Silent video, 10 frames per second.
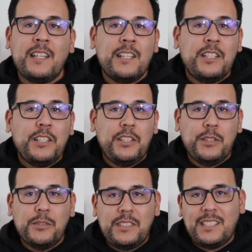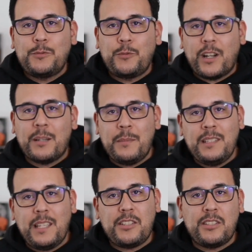use these
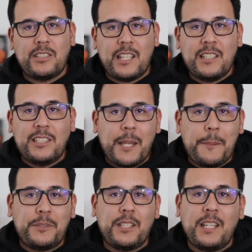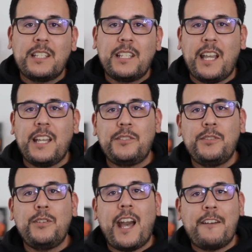recommendations and tips in case
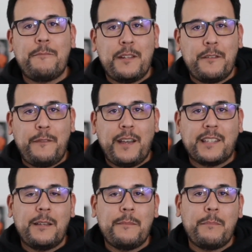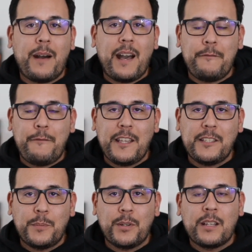you have been affected by
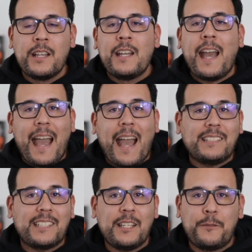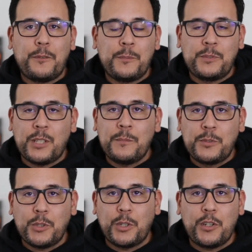Facebook asking for some
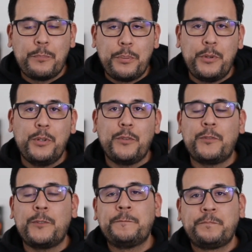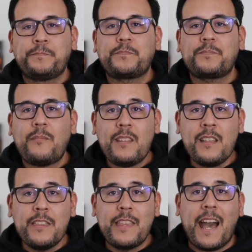sort of proof
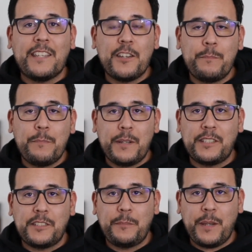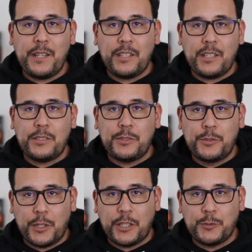that your business page is
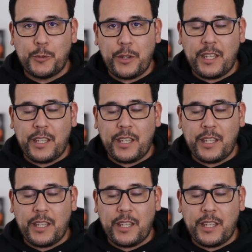trustworthy.